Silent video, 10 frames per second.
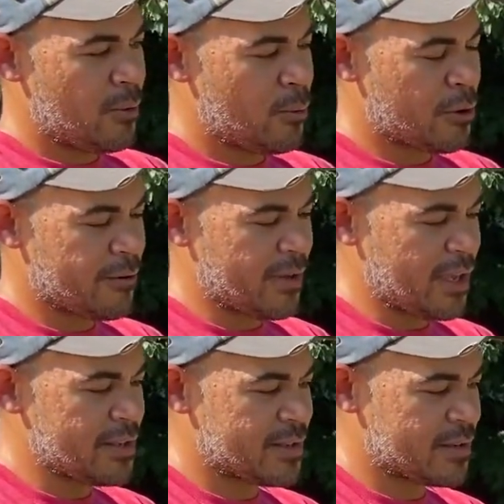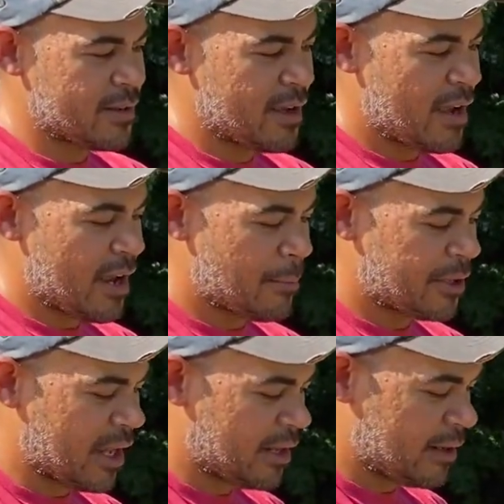water vase and
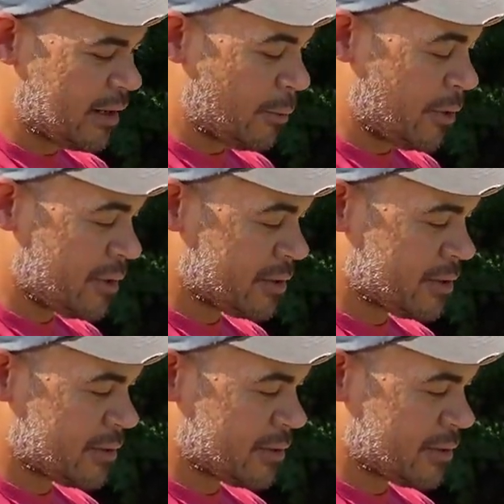pretend it was